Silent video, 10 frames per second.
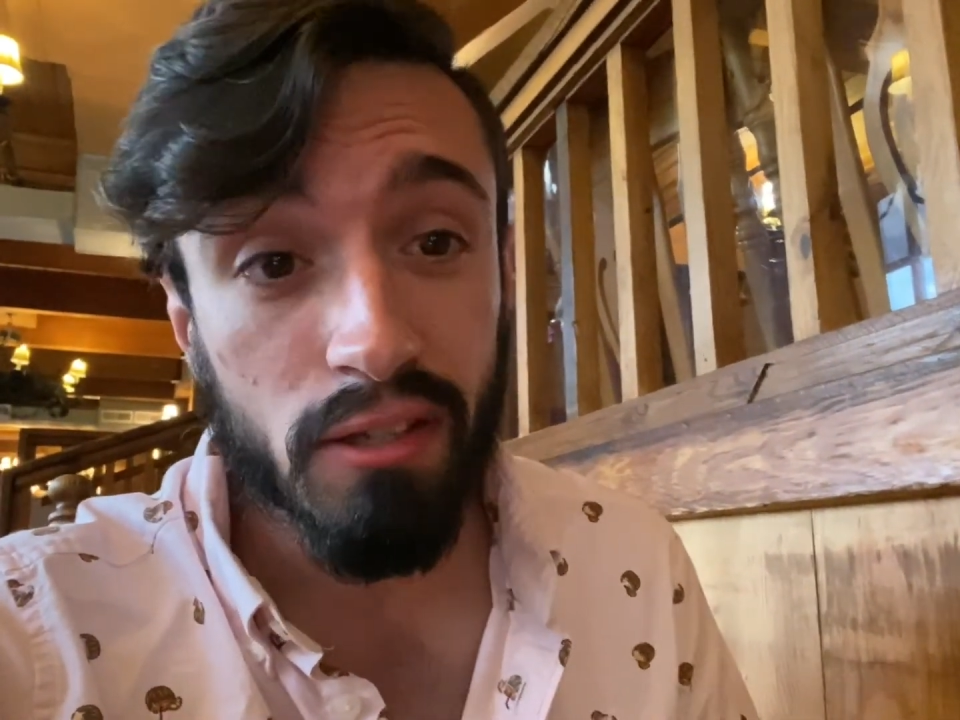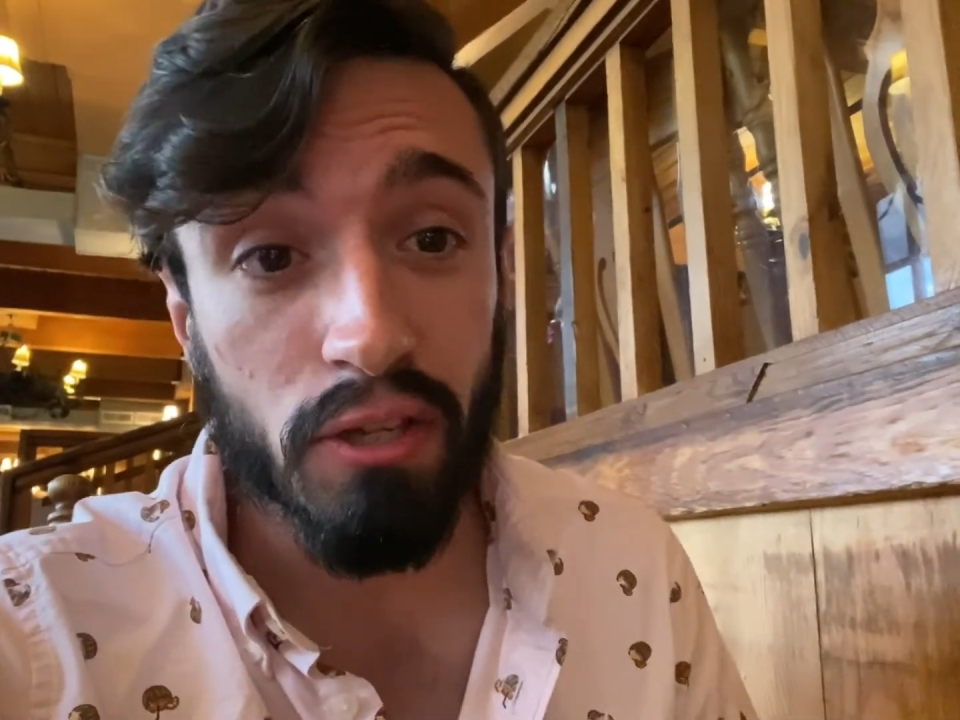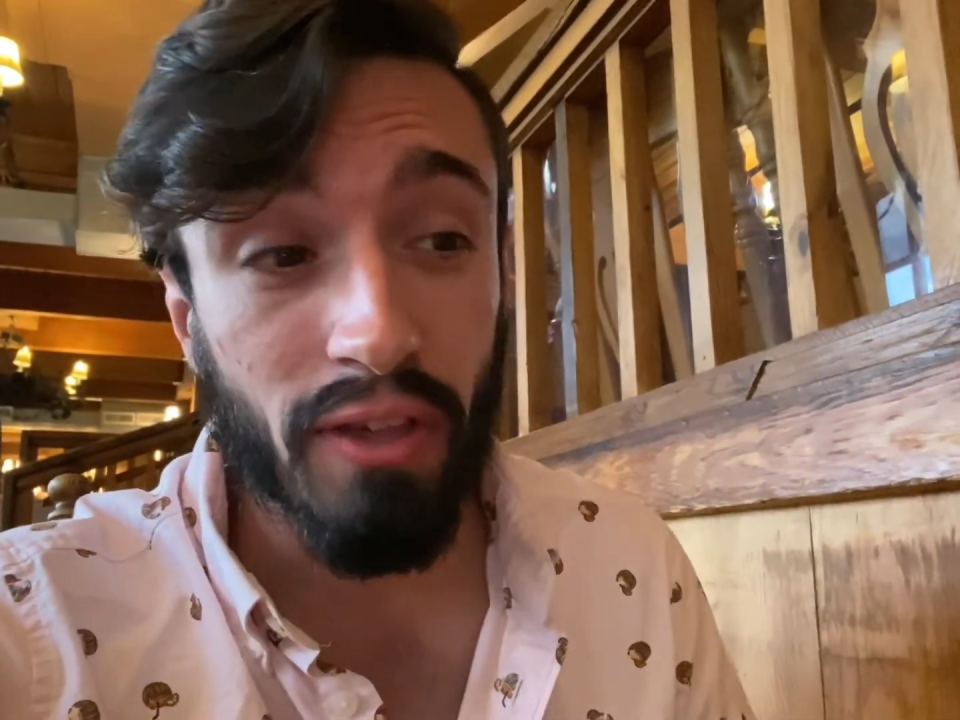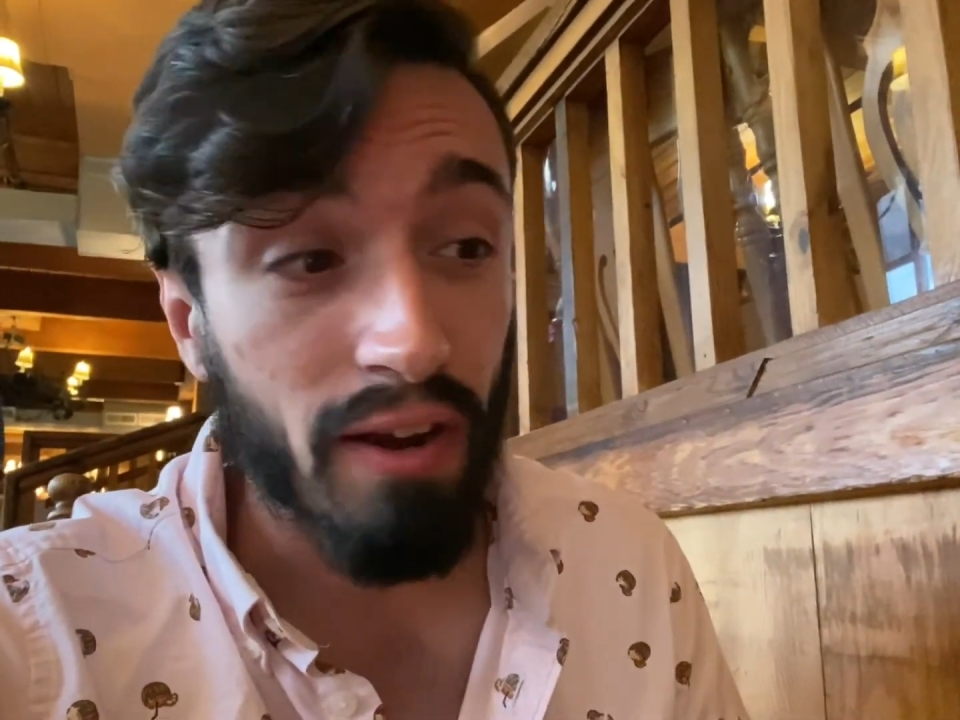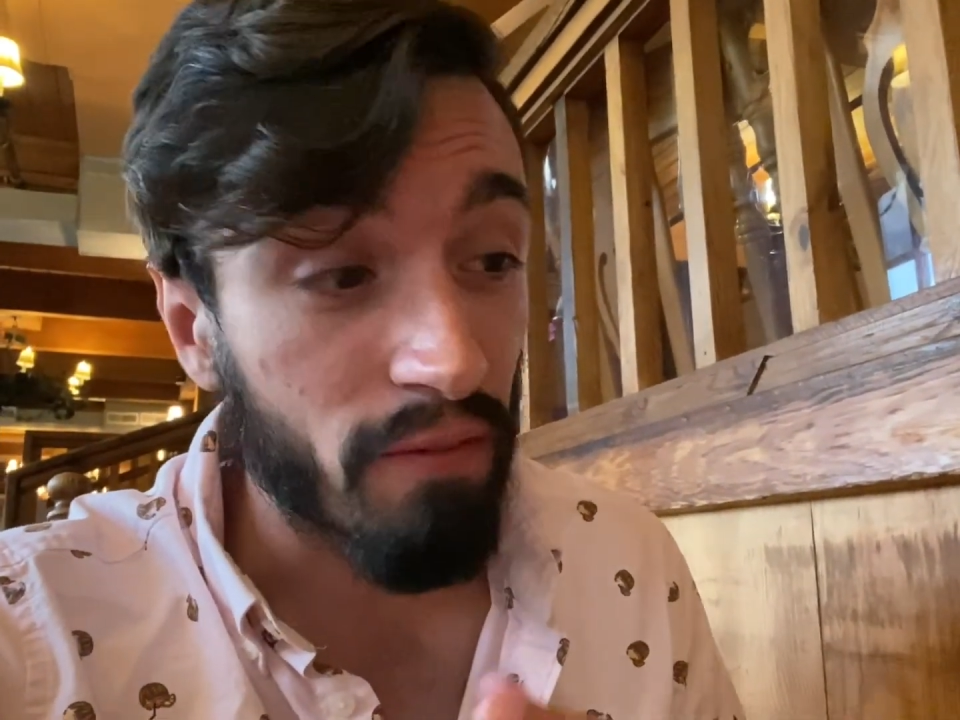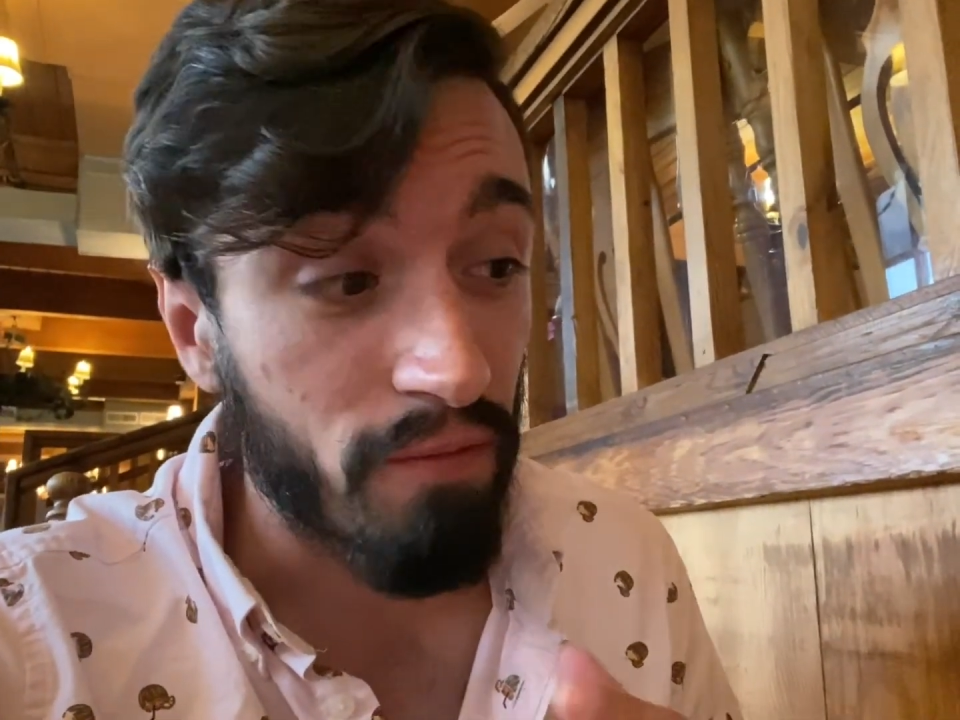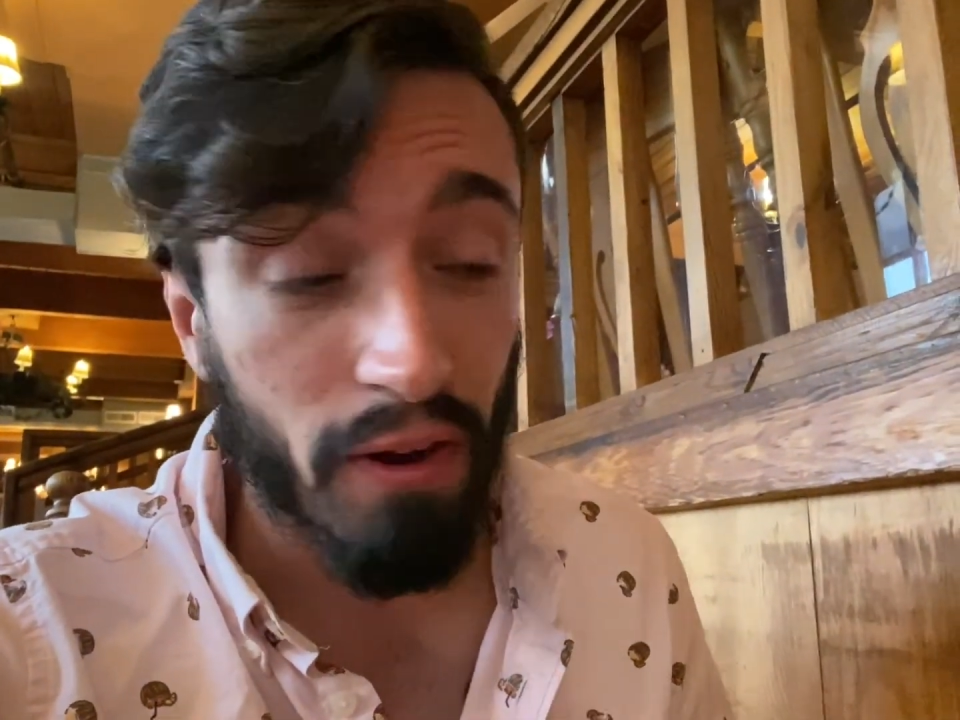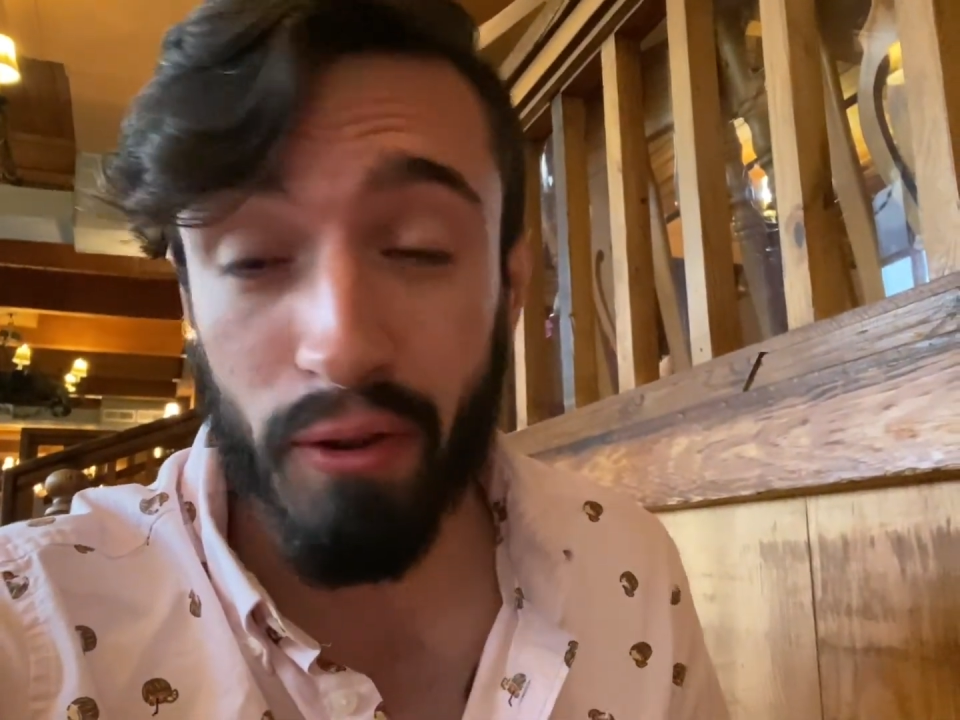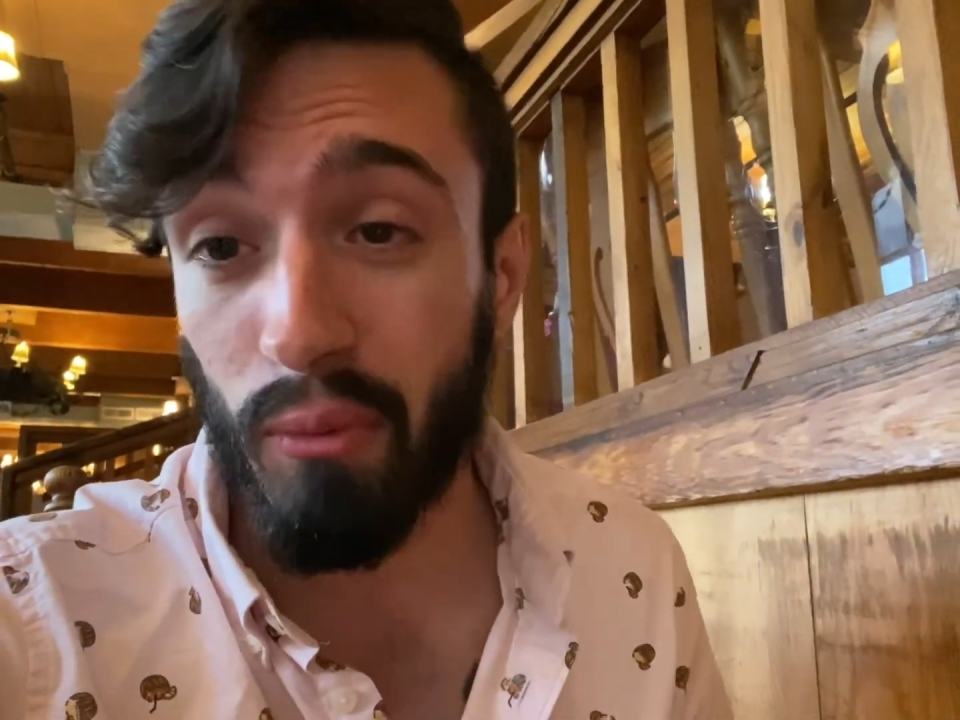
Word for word: So they are very